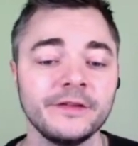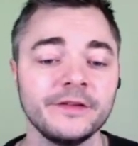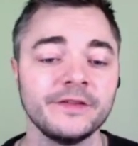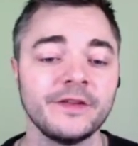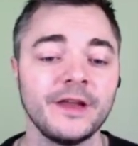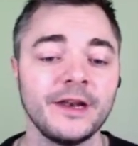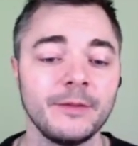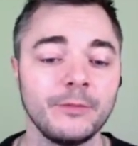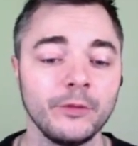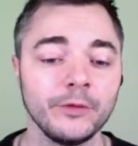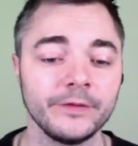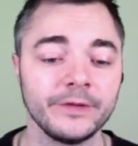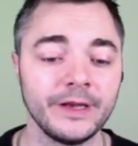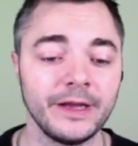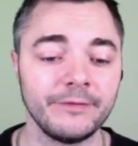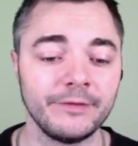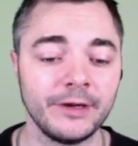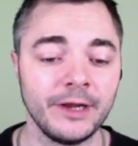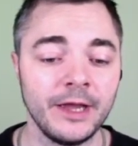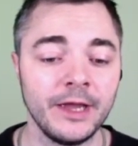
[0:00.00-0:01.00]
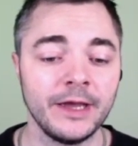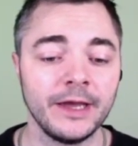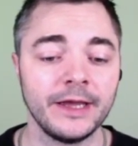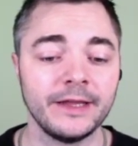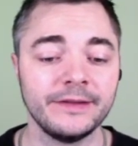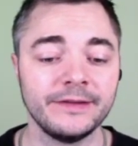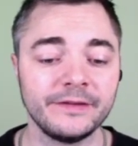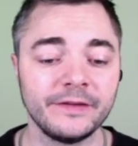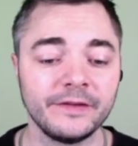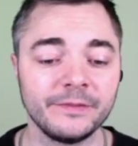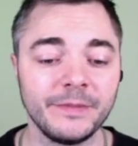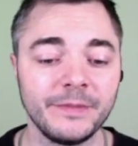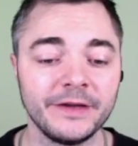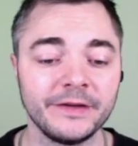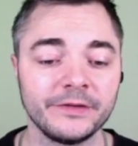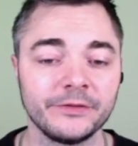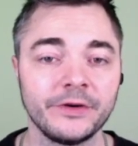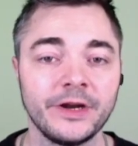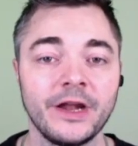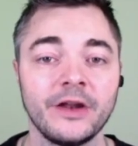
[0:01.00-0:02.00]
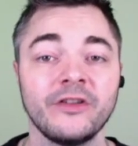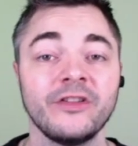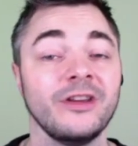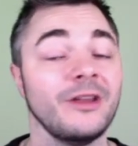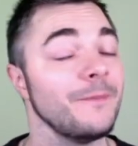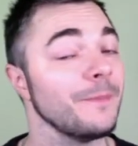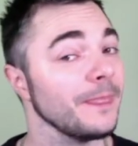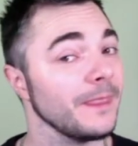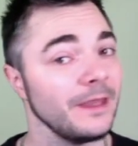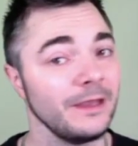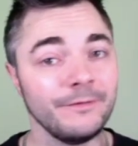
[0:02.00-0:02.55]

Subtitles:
Thana Moh's level and this is my strategy.